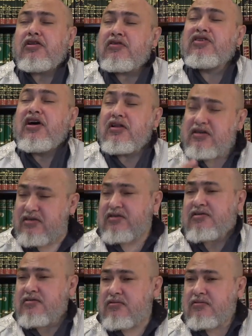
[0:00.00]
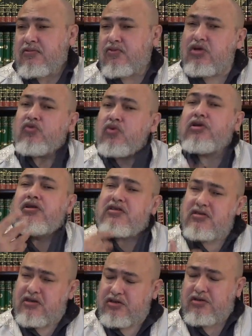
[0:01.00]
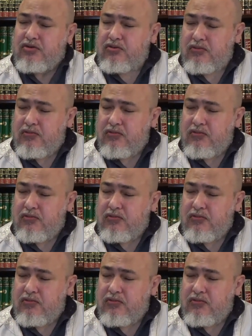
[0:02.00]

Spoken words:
tell us, we're listening to you.